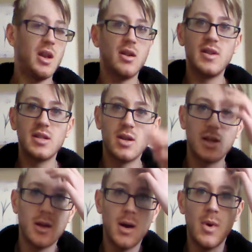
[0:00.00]
The only reason
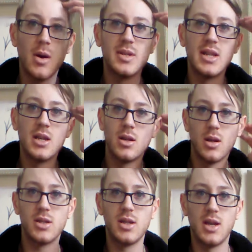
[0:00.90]
I was in
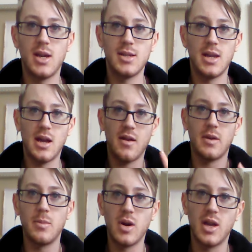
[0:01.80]
London yesterday
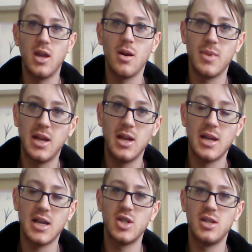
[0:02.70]
having my yummy
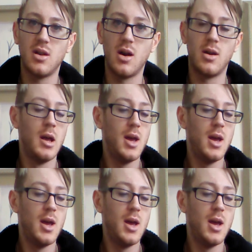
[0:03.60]
lashes done,